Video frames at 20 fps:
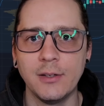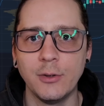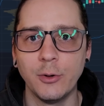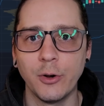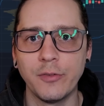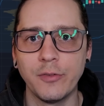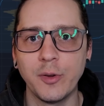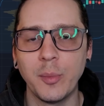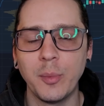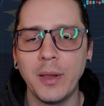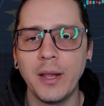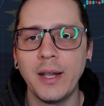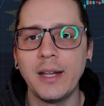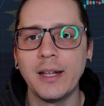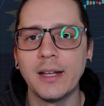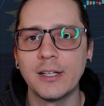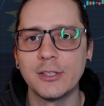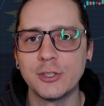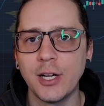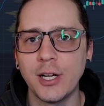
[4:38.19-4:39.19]
or if you're planning
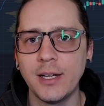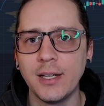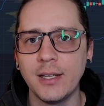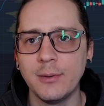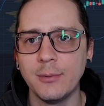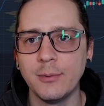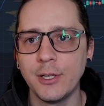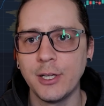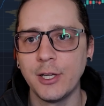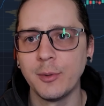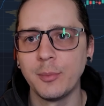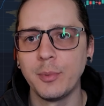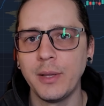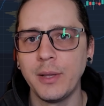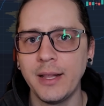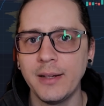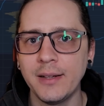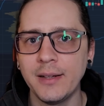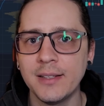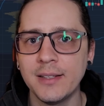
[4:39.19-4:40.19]
on trade it, what your
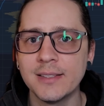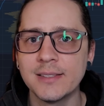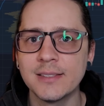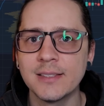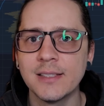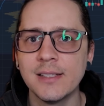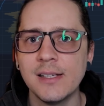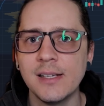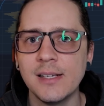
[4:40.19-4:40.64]
plan is,